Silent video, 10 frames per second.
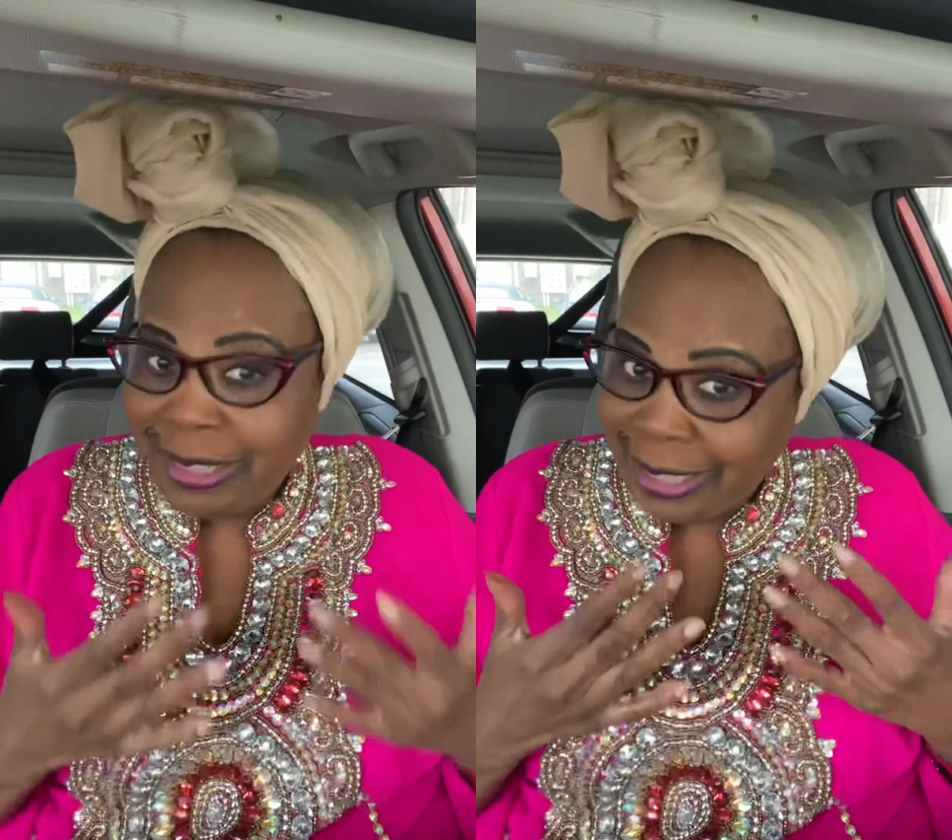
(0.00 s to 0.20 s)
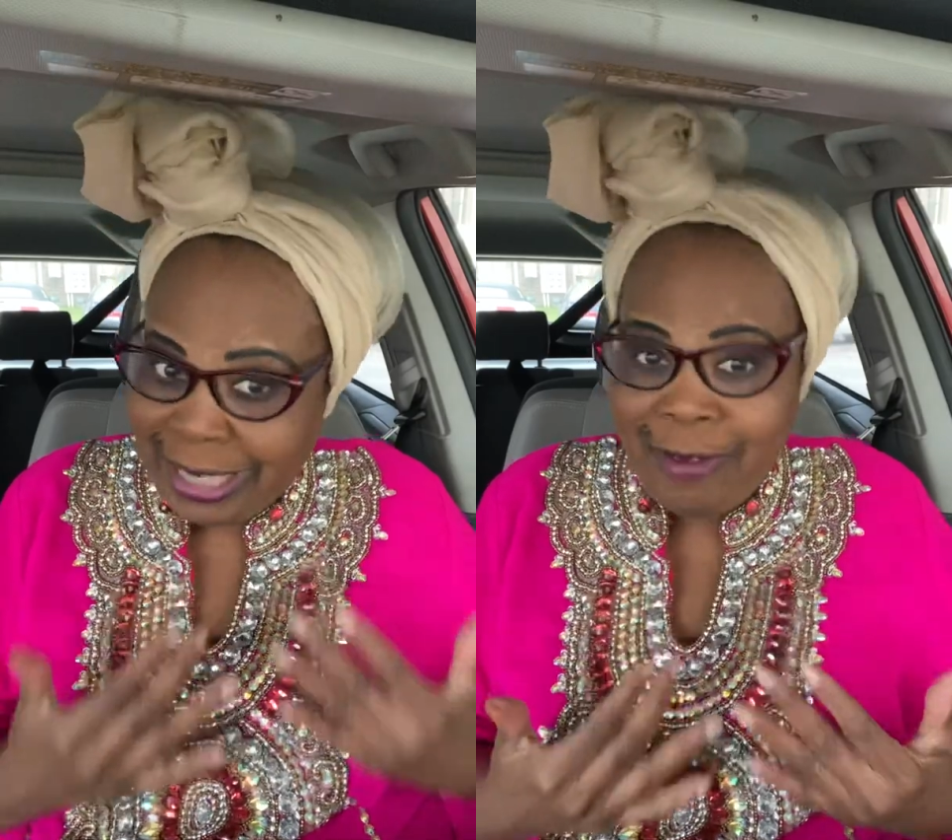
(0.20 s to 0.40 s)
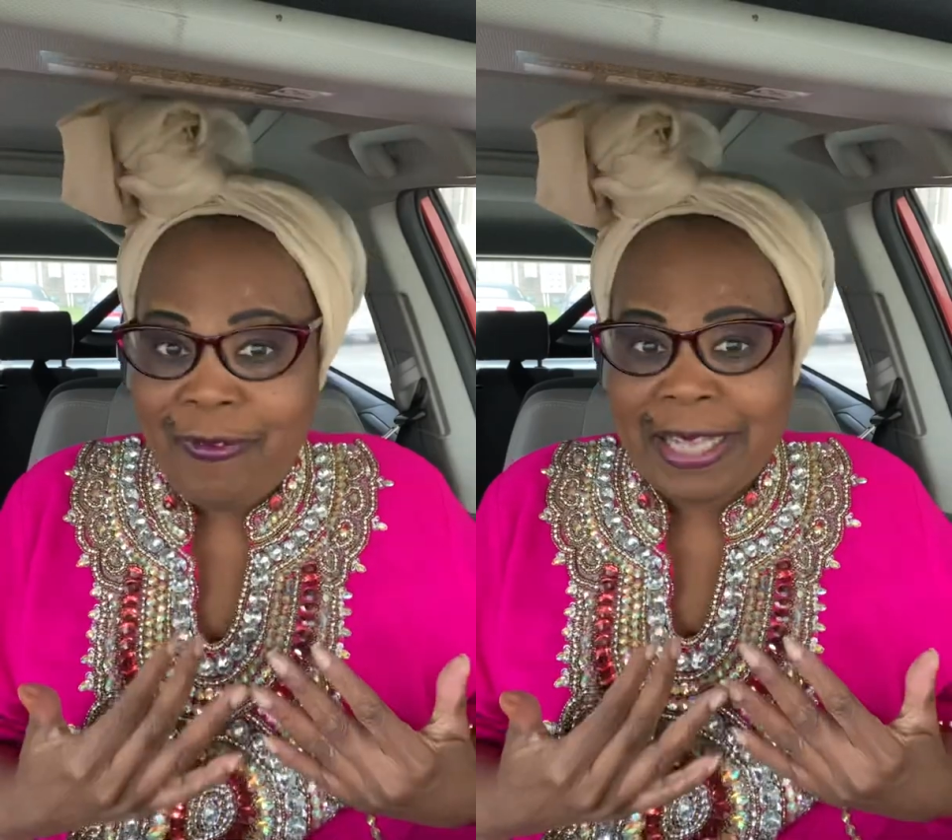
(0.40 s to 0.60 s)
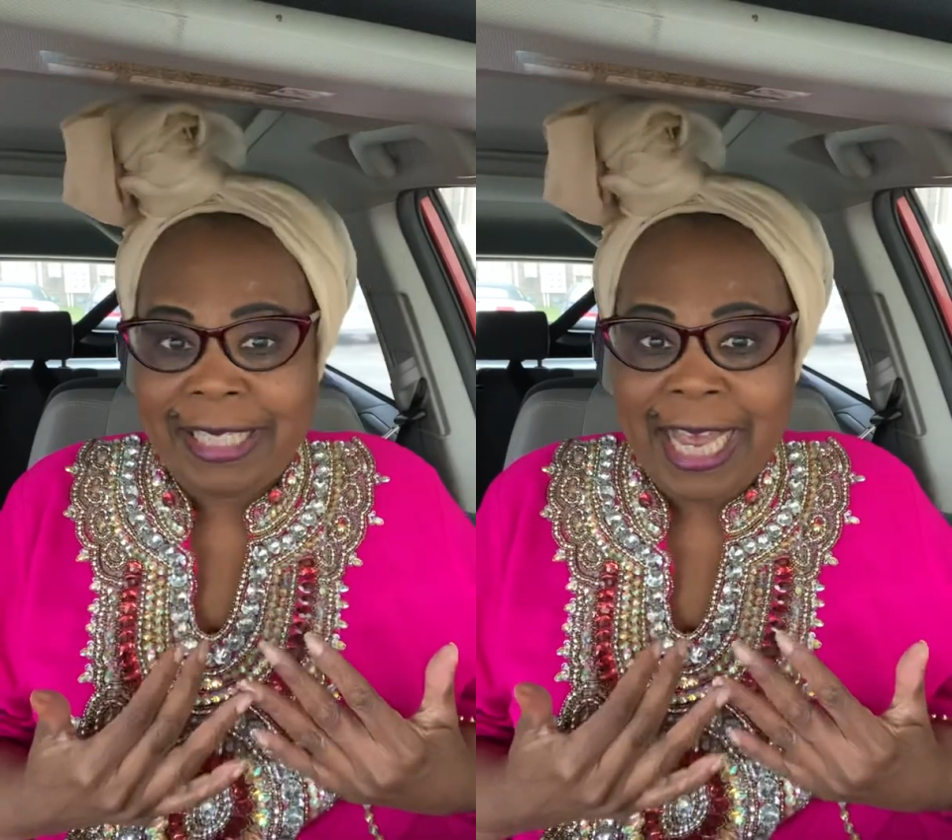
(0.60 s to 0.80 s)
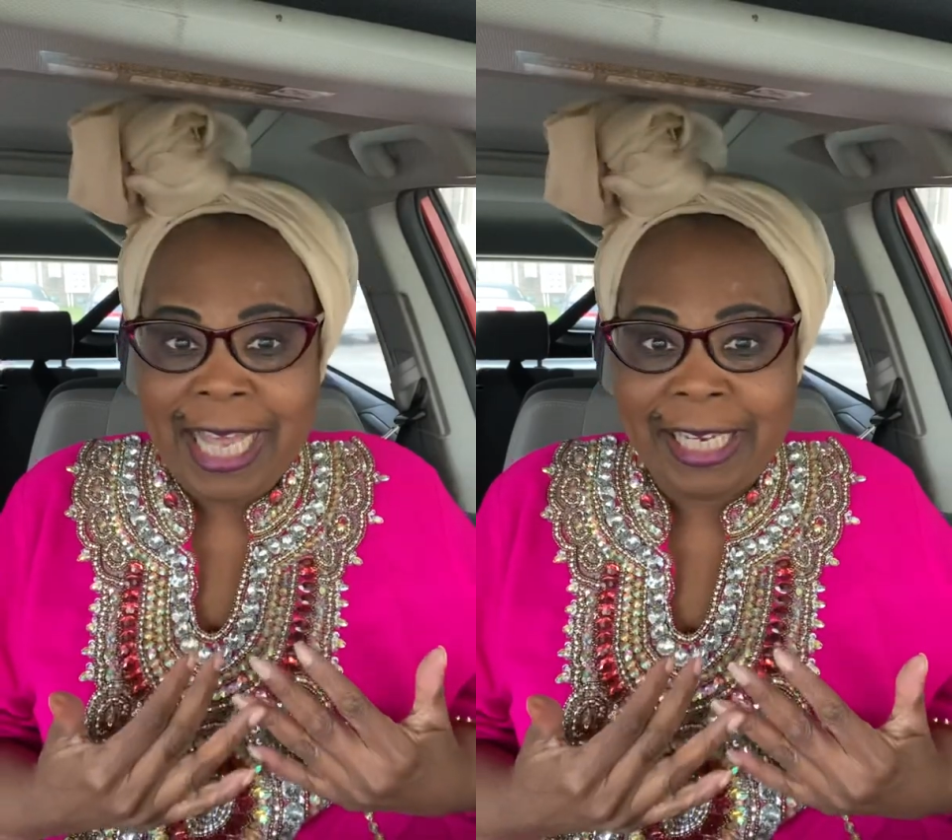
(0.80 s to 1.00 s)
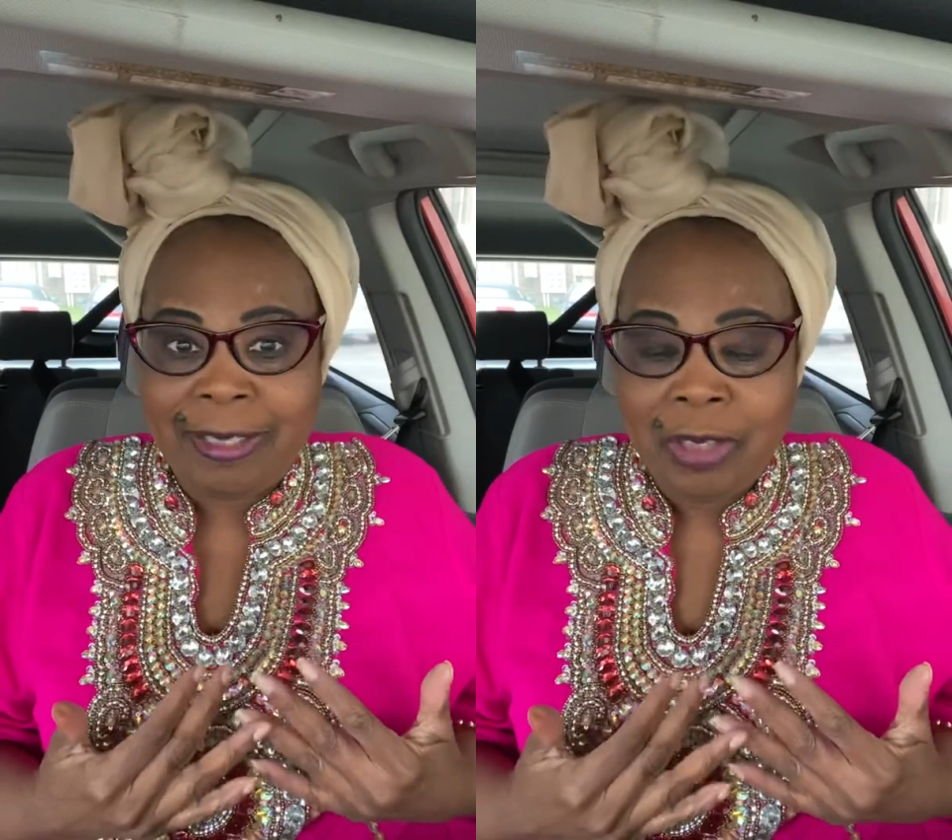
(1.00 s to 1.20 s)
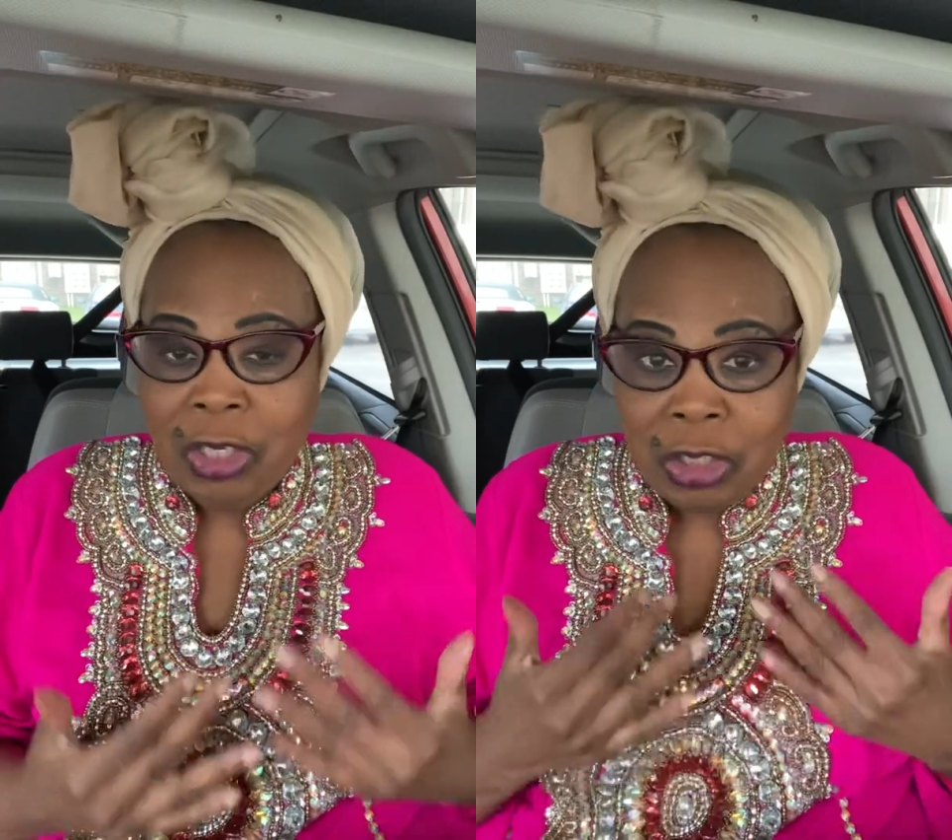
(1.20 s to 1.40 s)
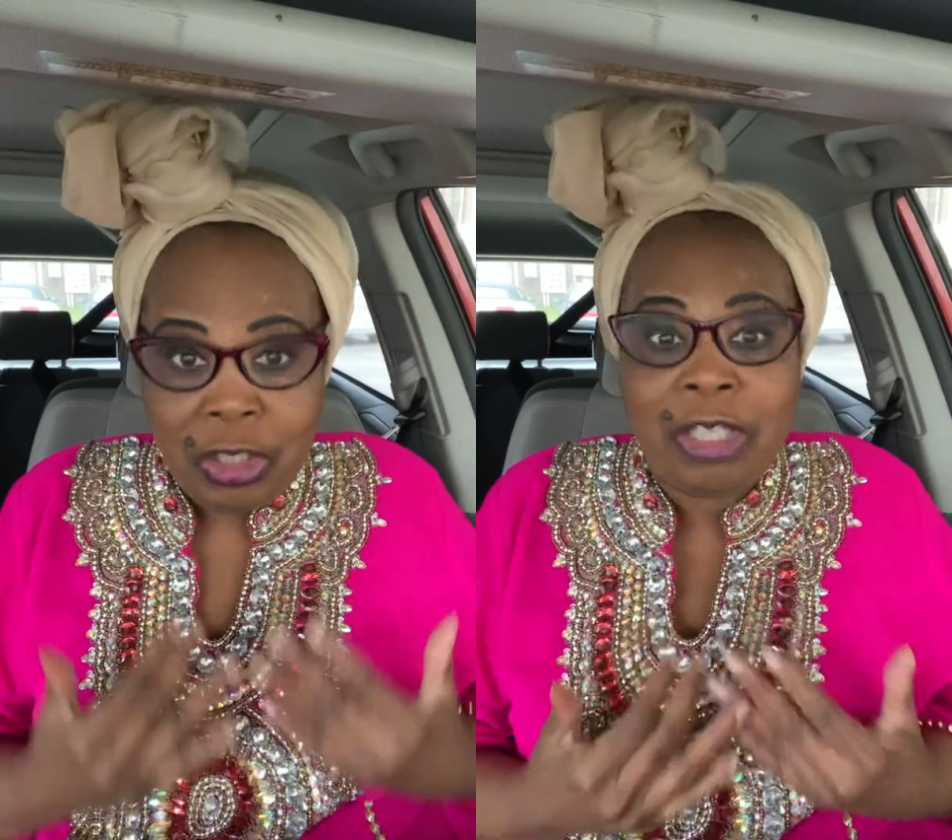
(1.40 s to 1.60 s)
Give Auntie Helen,
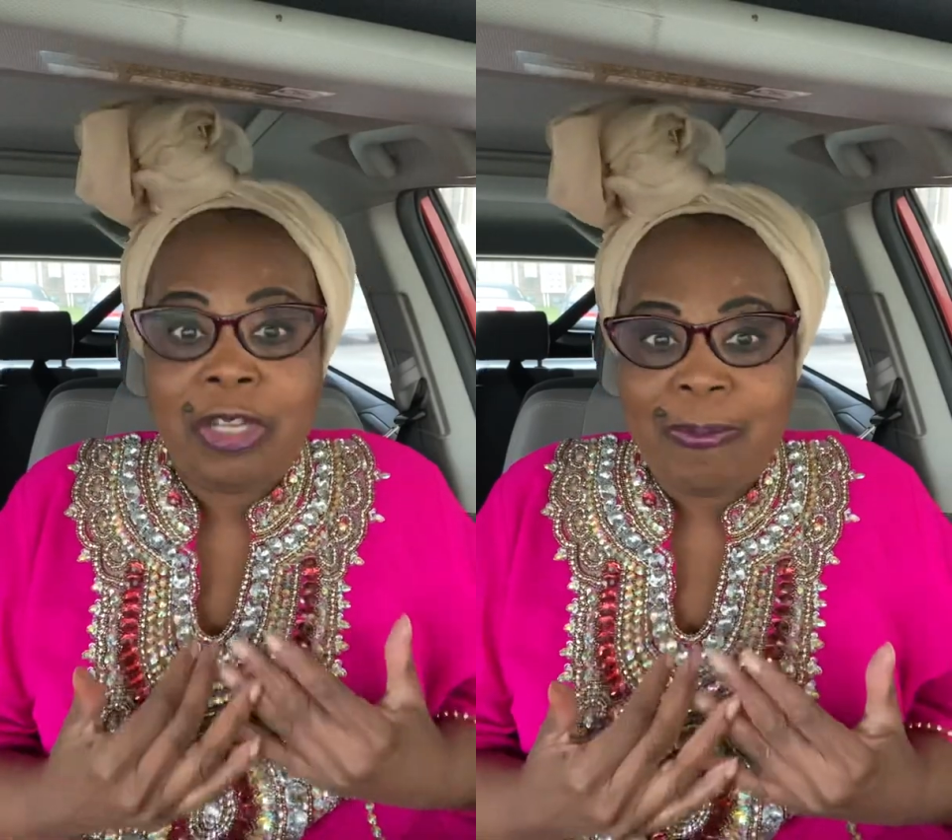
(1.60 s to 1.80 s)
show